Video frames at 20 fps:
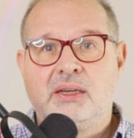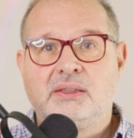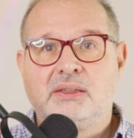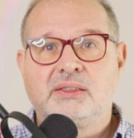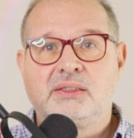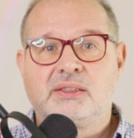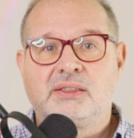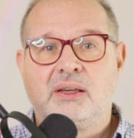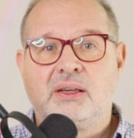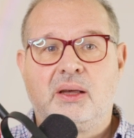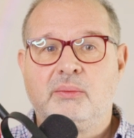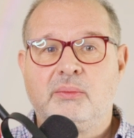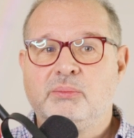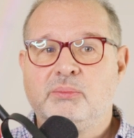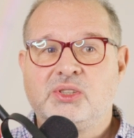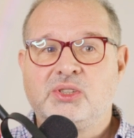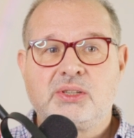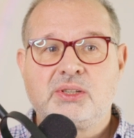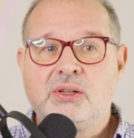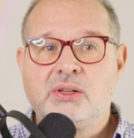um,
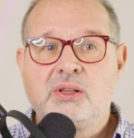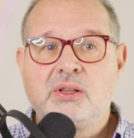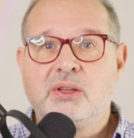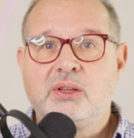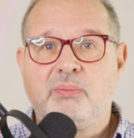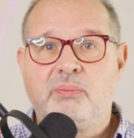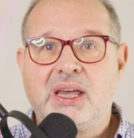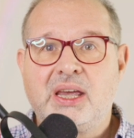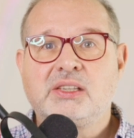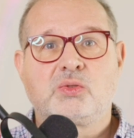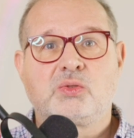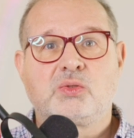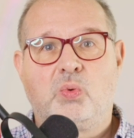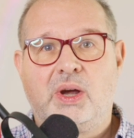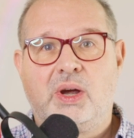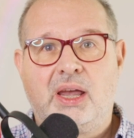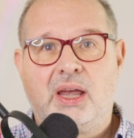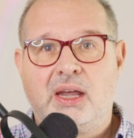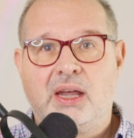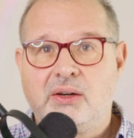still the best way
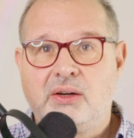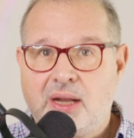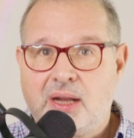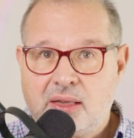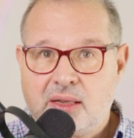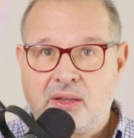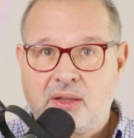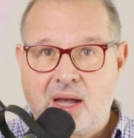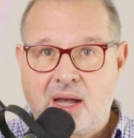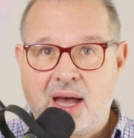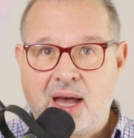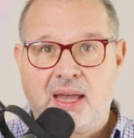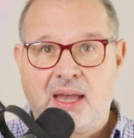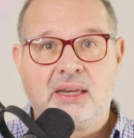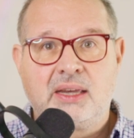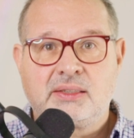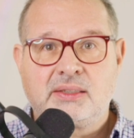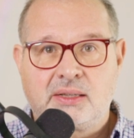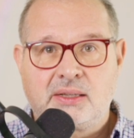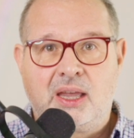to get the highest
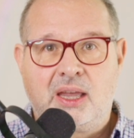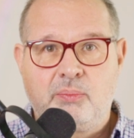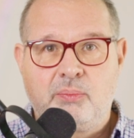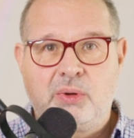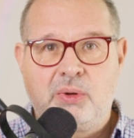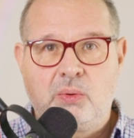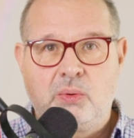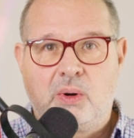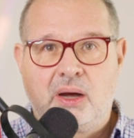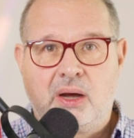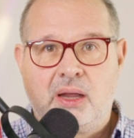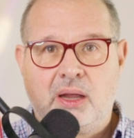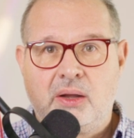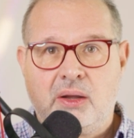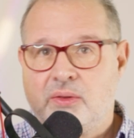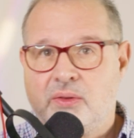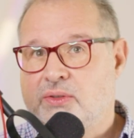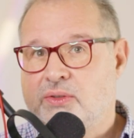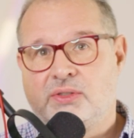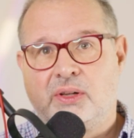A P Y on the
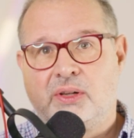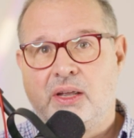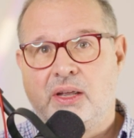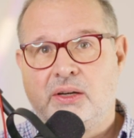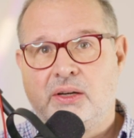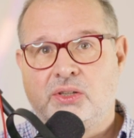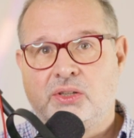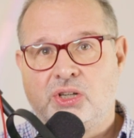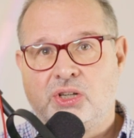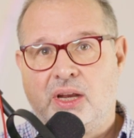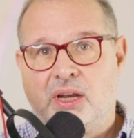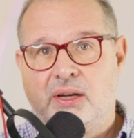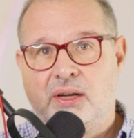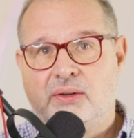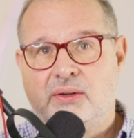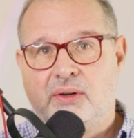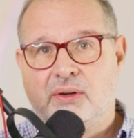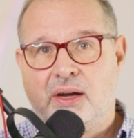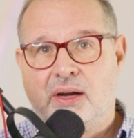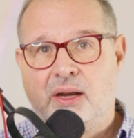Solana chain,
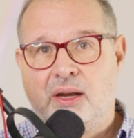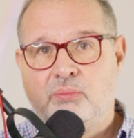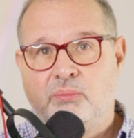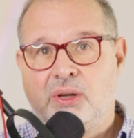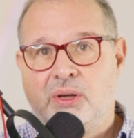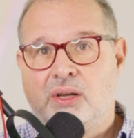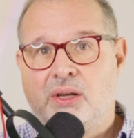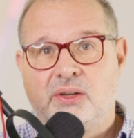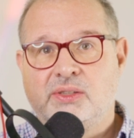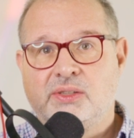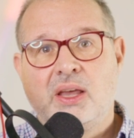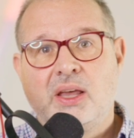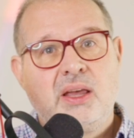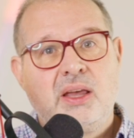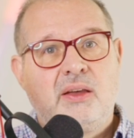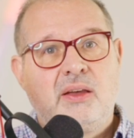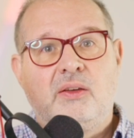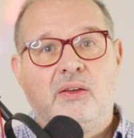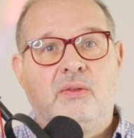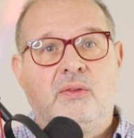right? Because
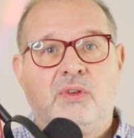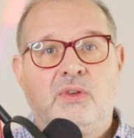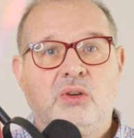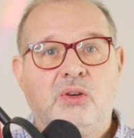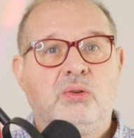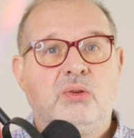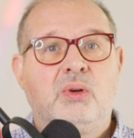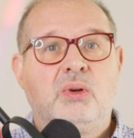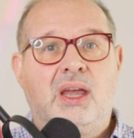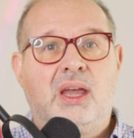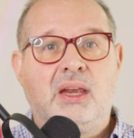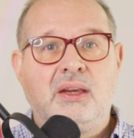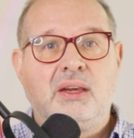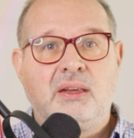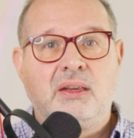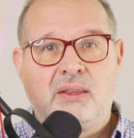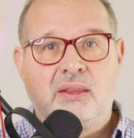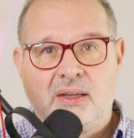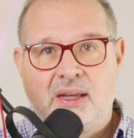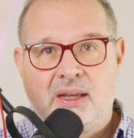if you do
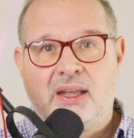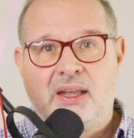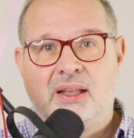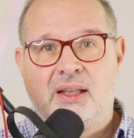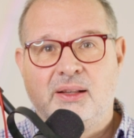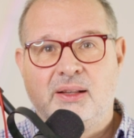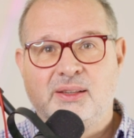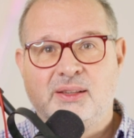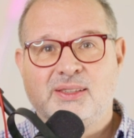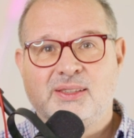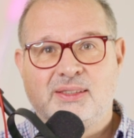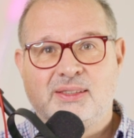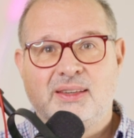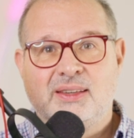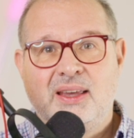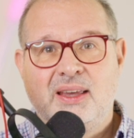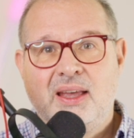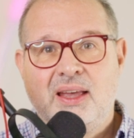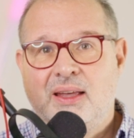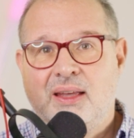anything else,
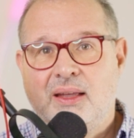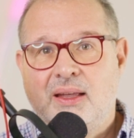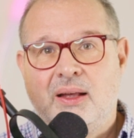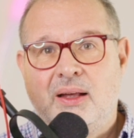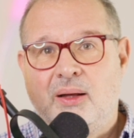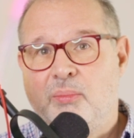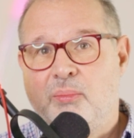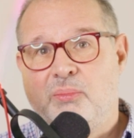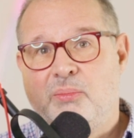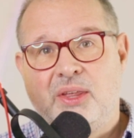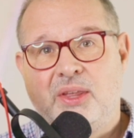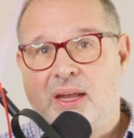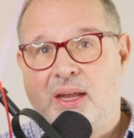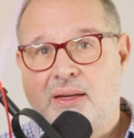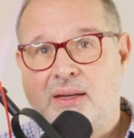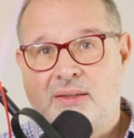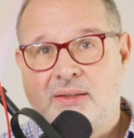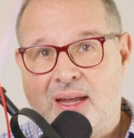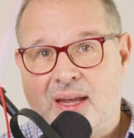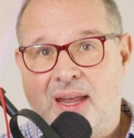um, they
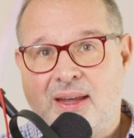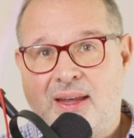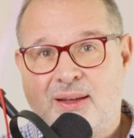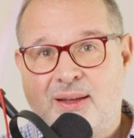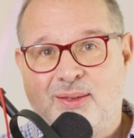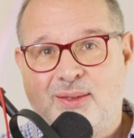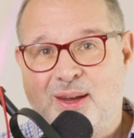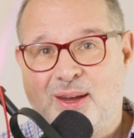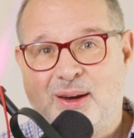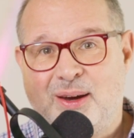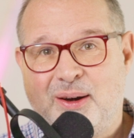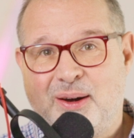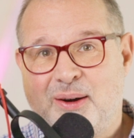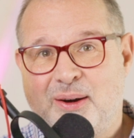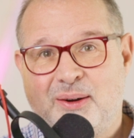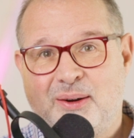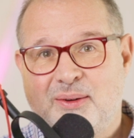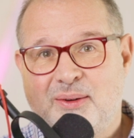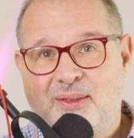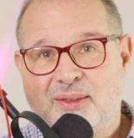take their
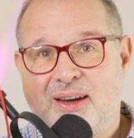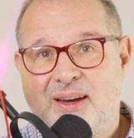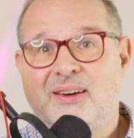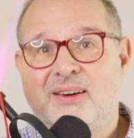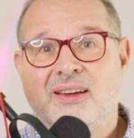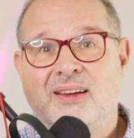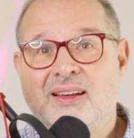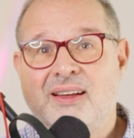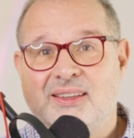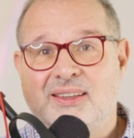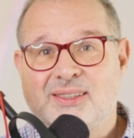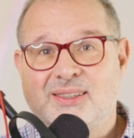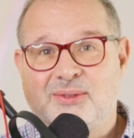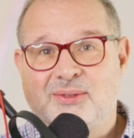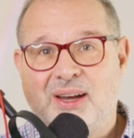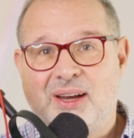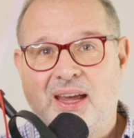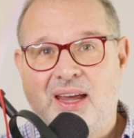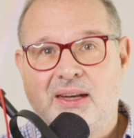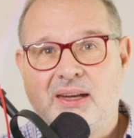their cuts, right?
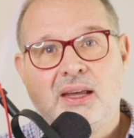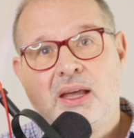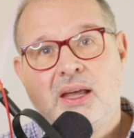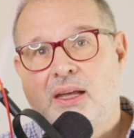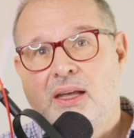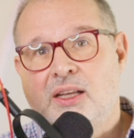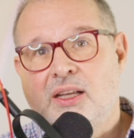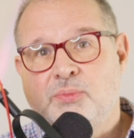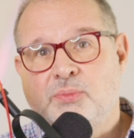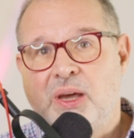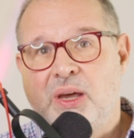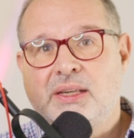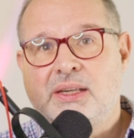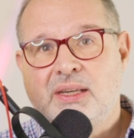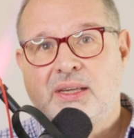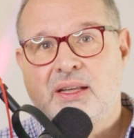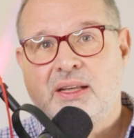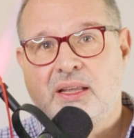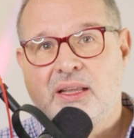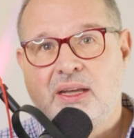It's
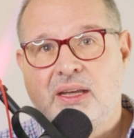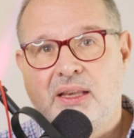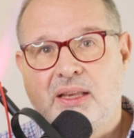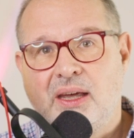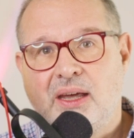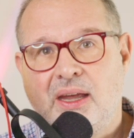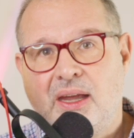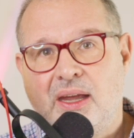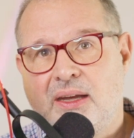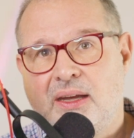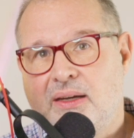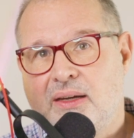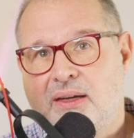basically like,